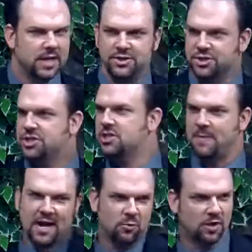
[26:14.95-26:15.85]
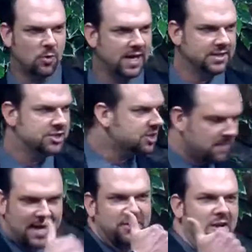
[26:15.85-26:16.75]
They just smack one way and
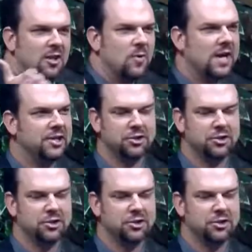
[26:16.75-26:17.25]
smack the other way,